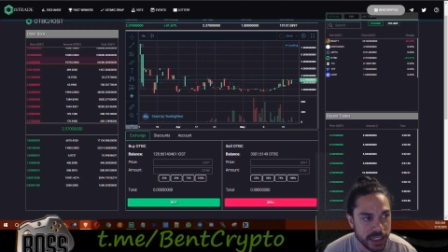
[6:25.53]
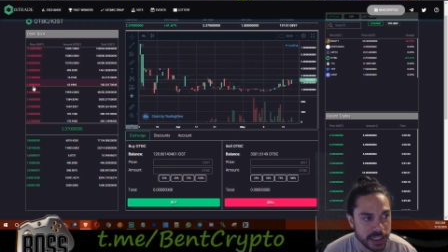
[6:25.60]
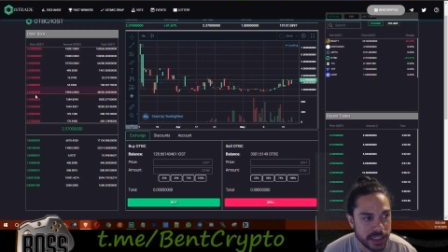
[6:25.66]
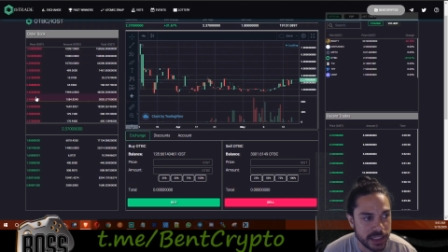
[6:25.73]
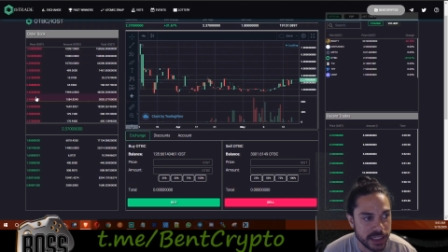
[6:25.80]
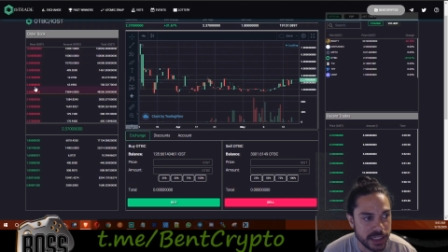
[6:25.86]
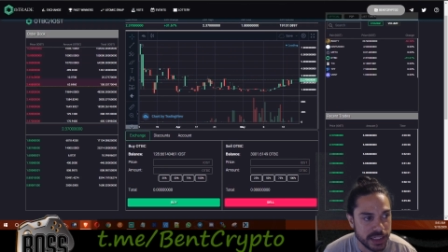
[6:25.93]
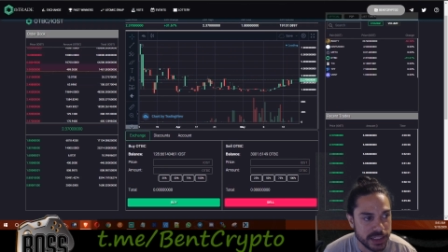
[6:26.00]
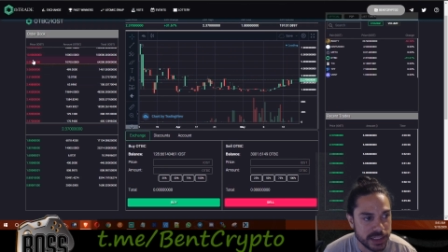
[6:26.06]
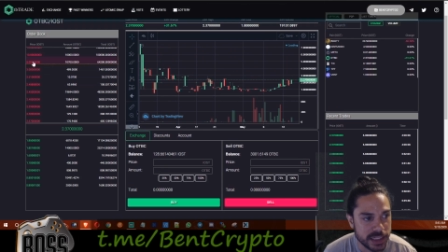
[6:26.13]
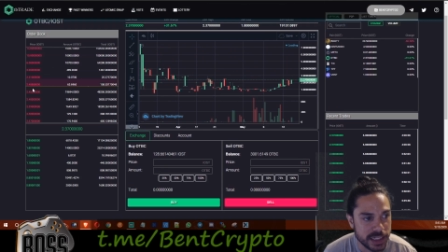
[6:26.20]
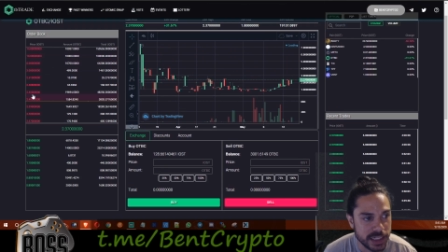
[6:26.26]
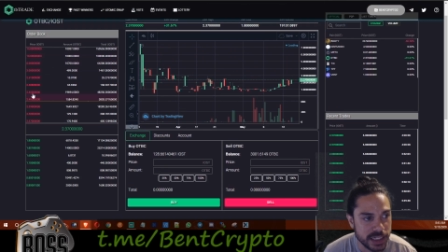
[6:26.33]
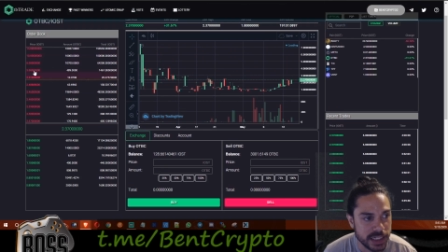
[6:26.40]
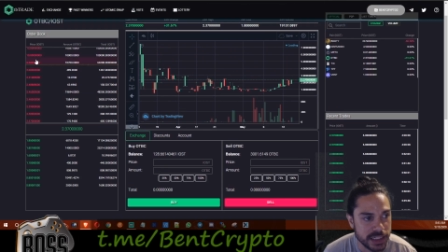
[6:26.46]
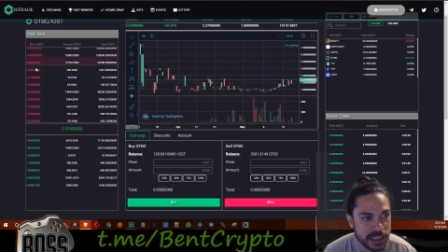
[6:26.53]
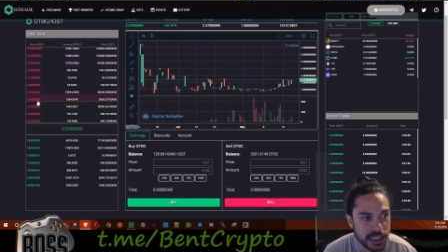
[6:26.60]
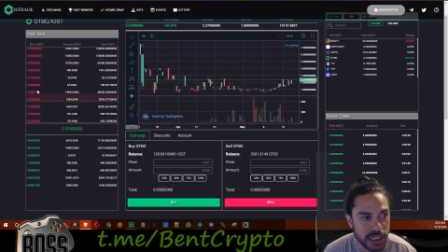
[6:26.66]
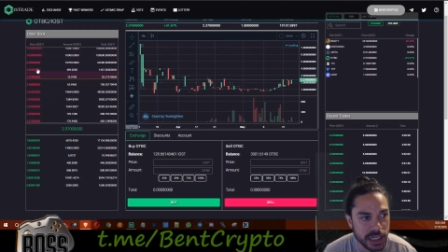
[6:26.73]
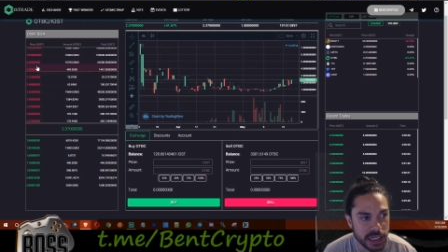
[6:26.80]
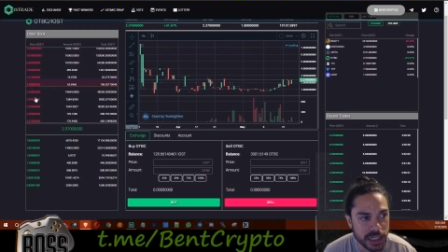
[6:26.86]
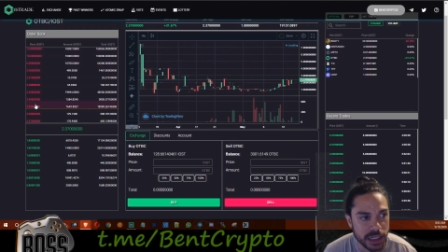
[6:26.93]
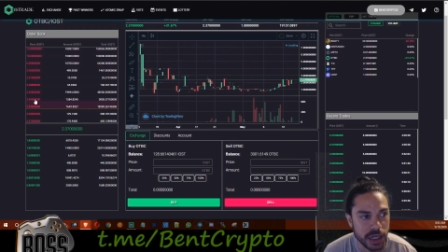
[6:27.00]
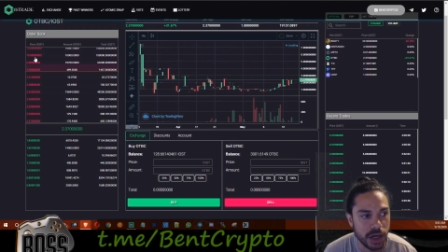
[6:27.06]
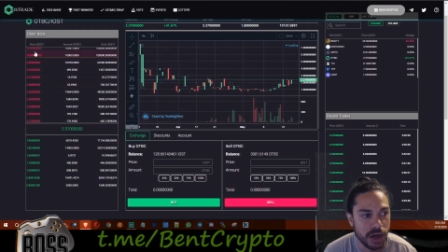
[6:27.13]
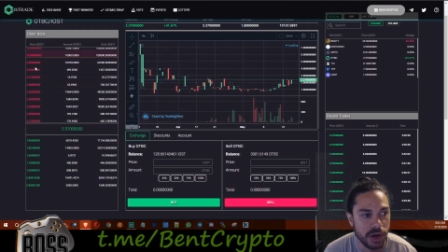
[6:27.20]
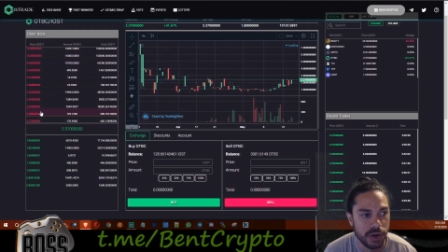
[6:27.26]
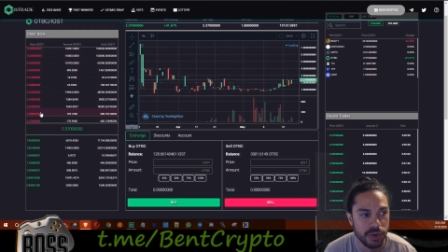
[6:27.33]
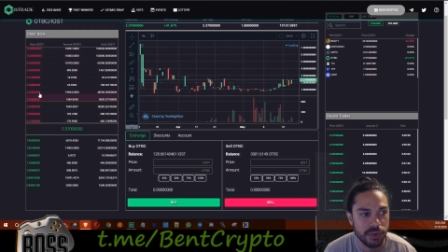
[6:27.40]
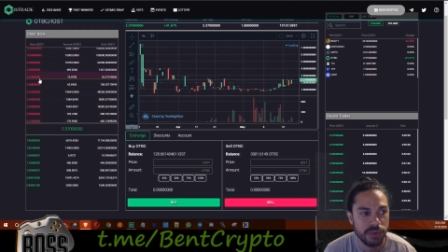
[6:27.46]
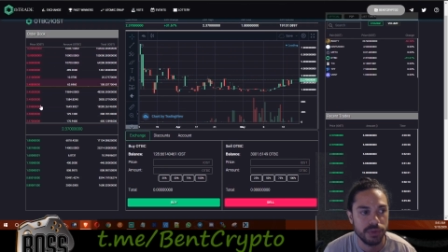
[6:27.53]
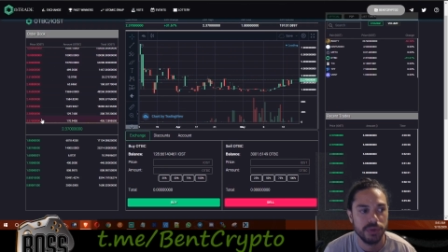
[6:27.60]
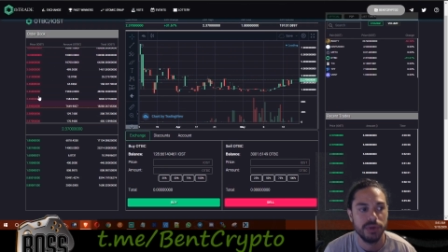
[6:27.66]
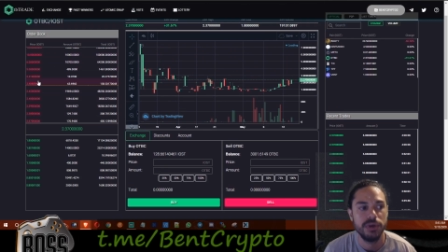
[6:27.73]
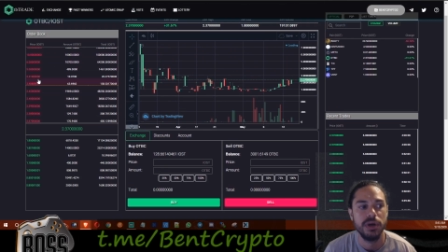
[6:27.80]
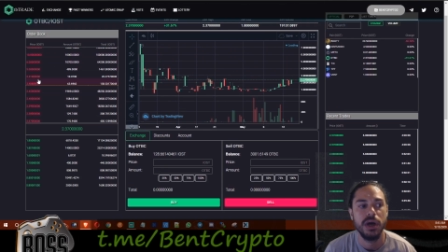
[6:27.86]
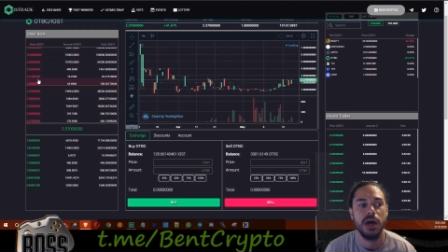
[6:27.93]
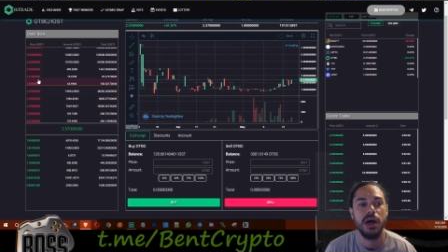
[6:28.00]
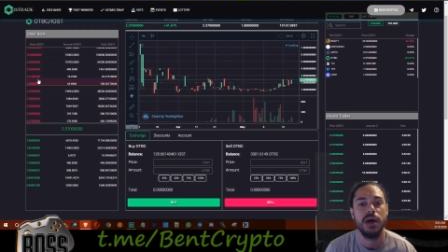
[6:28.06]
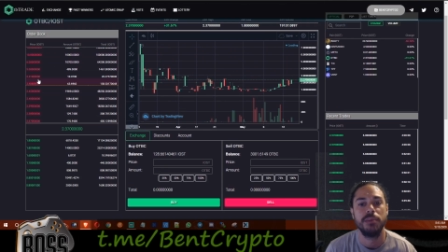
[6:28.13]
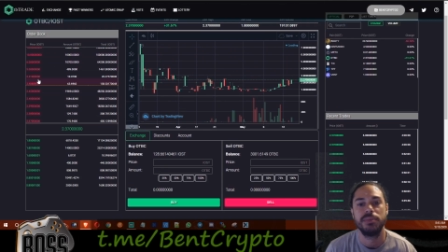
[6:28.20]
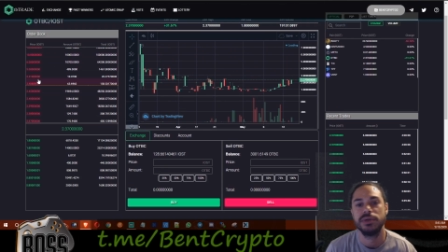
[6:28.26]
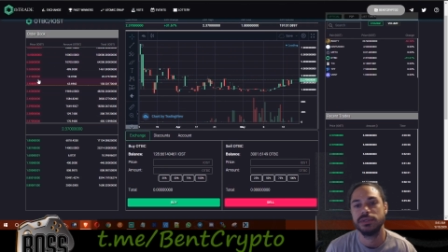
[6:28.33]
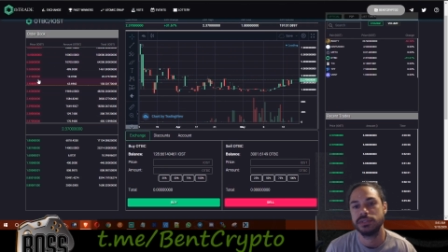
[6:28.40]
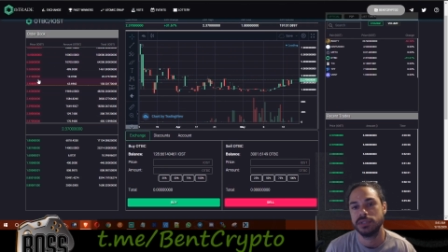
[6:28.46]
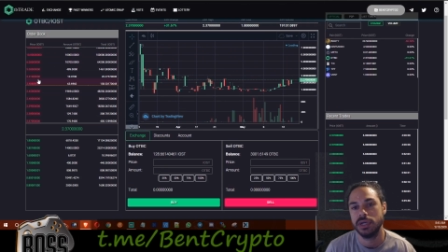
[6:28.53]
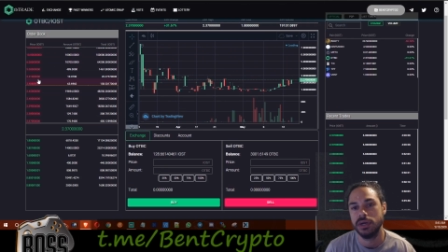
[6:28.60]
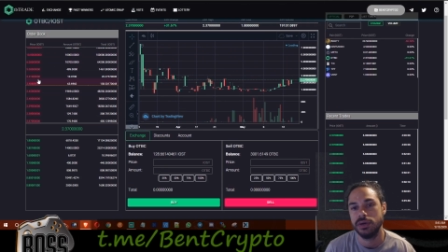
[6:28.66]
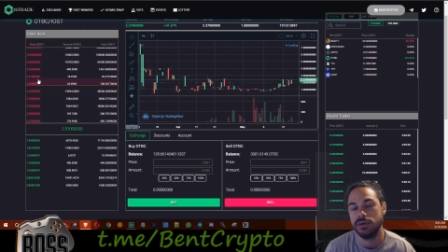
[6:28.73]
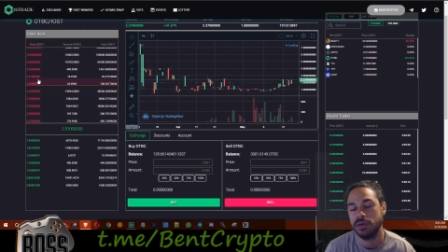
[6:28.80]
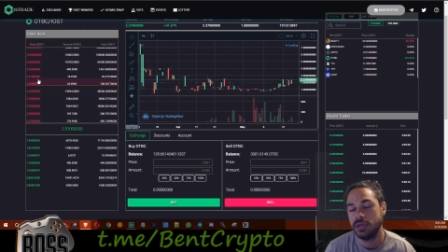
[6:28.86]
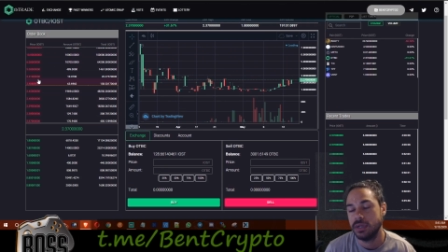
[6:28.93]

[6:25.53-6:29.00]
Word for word: This can easily go up. So